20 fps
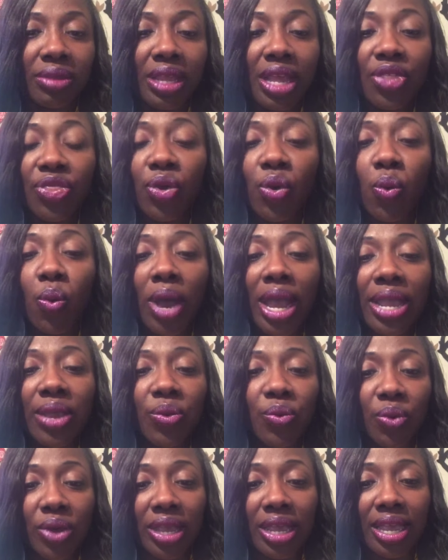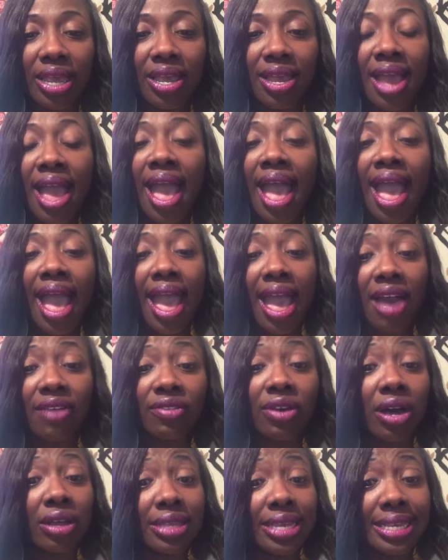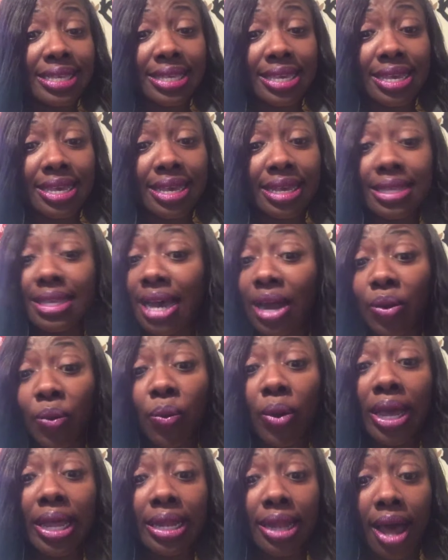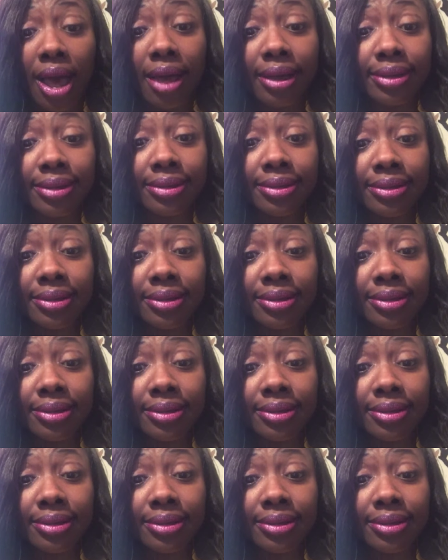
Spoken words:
the way we have all these kids out of wedlock.